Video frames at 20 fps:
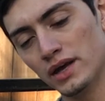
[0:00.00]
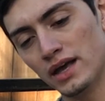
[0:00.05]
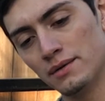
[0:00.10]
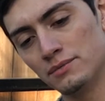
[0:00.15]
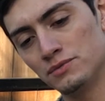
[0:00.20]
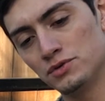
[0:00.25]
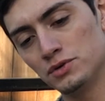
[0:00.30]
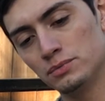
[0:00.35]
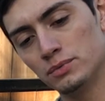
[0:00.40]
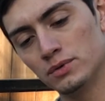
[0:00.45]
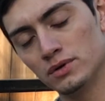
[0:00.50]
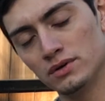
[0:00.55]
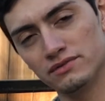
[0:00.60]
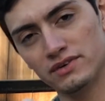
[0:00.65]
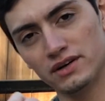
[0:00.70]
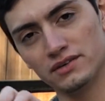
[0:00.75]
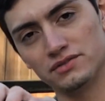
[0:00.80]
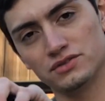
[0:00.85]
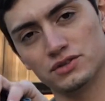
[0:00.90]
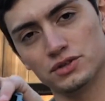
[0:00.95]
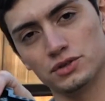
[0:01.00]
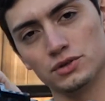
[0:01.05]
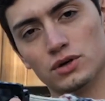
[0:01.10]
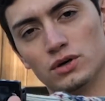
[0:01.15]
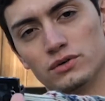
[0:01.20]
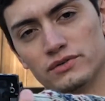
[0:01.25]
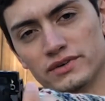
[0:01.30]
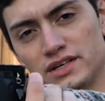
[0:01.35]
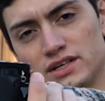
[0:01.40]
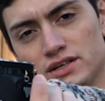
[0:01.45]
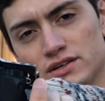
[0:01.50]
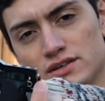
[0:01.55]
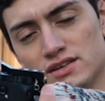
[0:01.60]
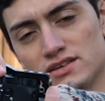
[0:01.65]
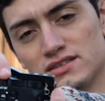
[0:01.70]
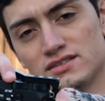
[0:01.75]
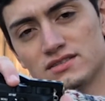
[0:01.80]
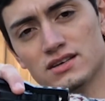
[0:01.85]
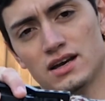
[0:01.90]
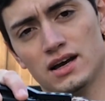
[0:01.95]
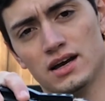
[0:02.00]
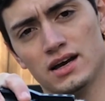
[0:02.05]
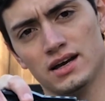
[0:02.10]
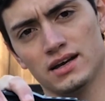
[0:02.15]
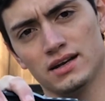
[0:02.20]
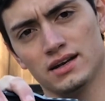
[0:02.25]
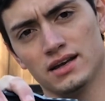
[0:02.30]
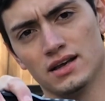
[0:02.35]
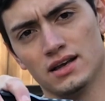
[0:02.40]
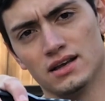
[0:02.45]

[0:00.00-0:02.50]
M2.5 screw over here on the side,